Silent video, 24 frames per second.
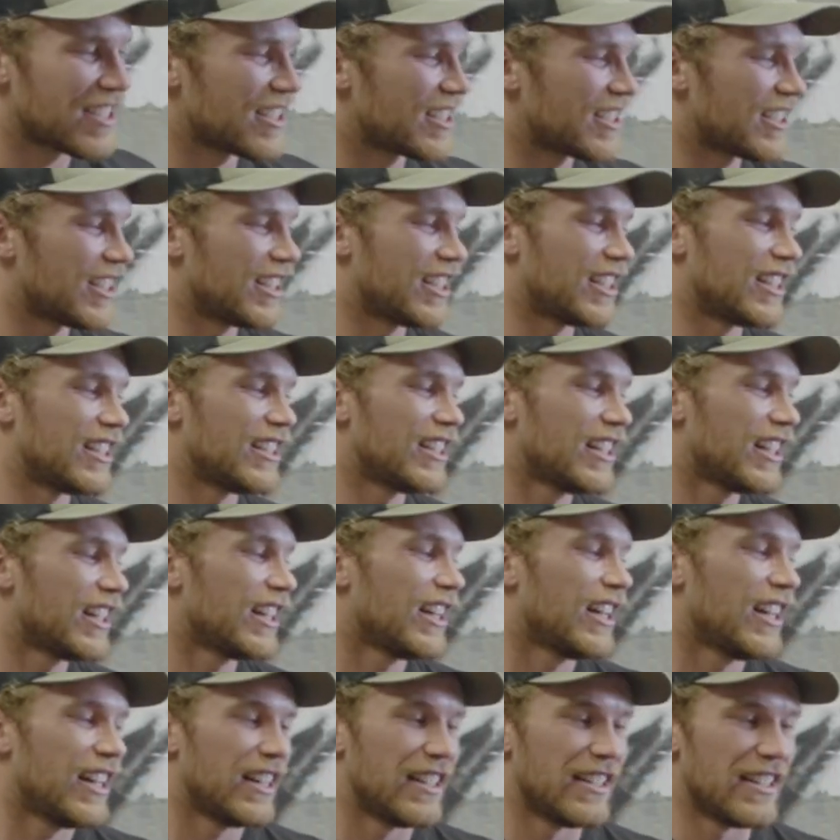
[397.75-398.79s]
of good
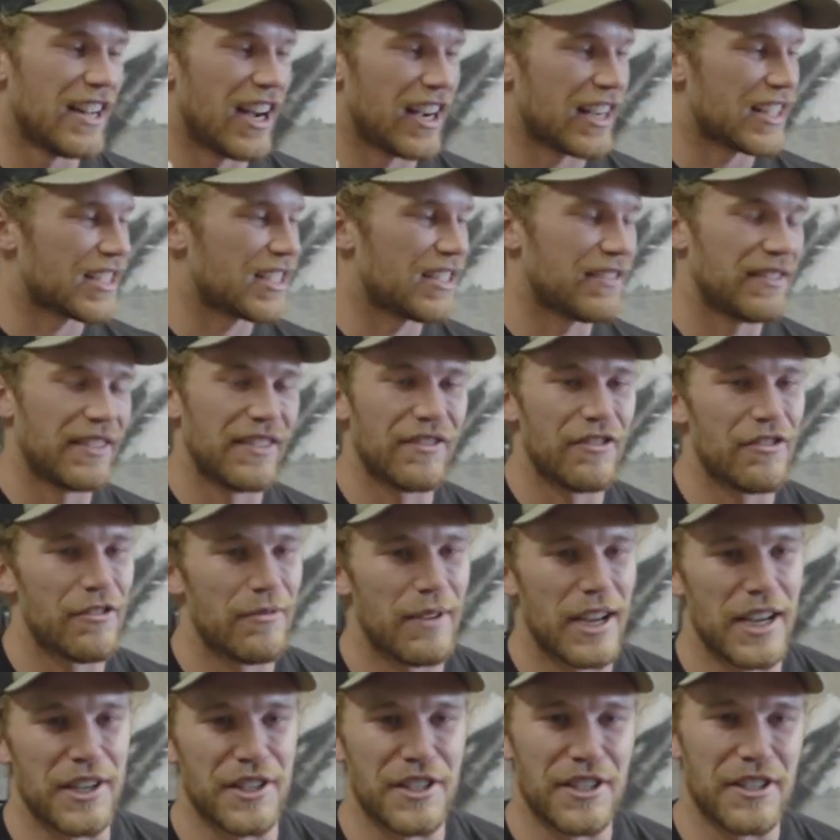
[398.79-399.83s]
nuggets of
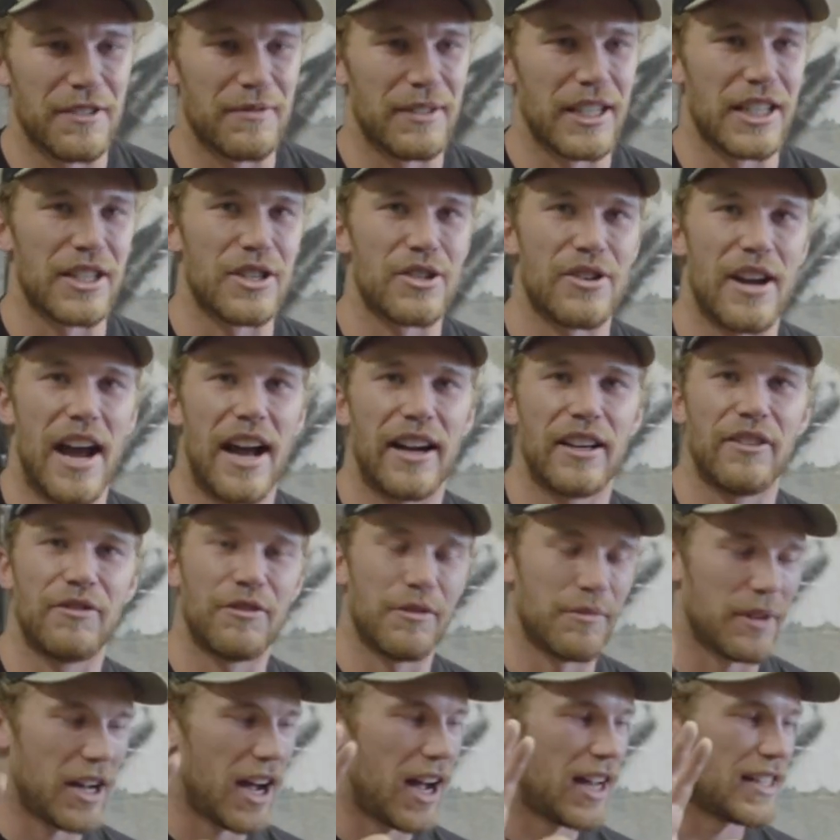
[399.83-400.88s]
information to be extracted
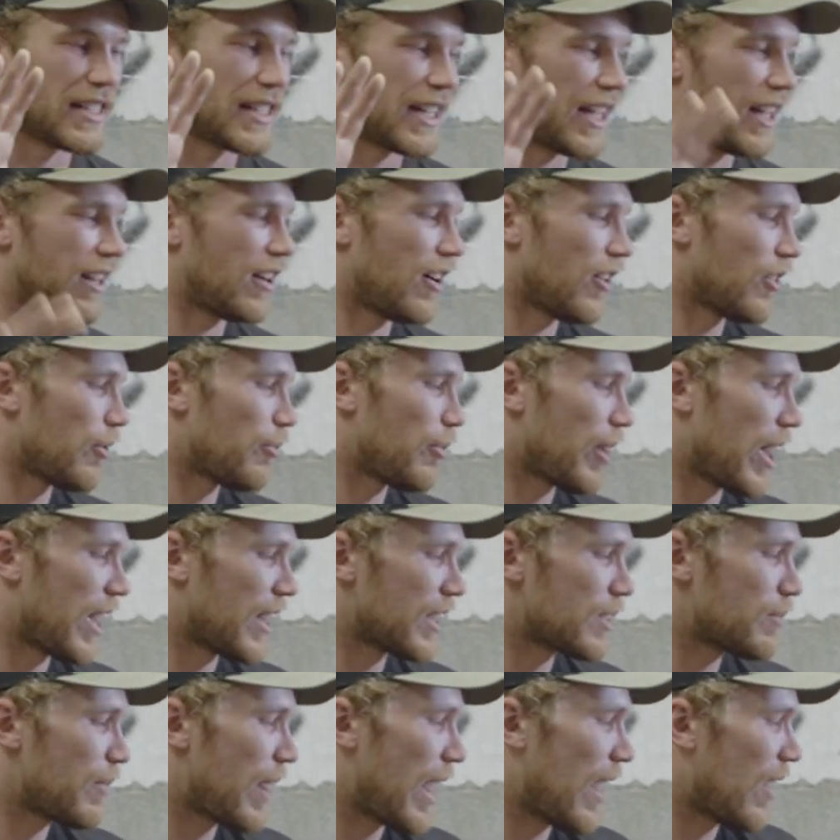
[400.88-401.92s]
from content on the
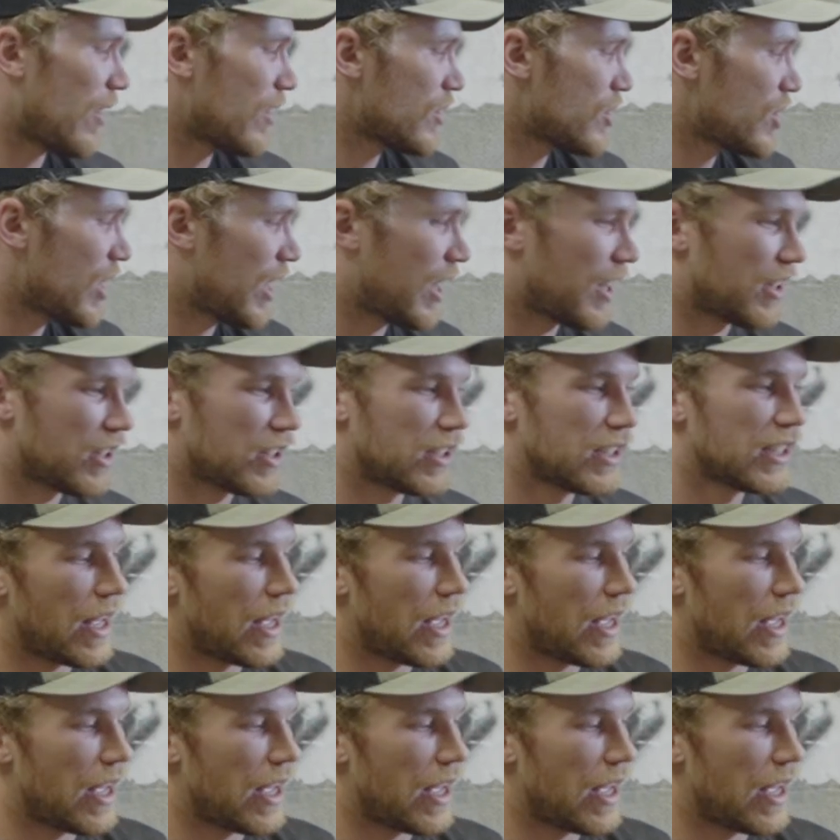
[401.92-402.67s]
Banks Power channel.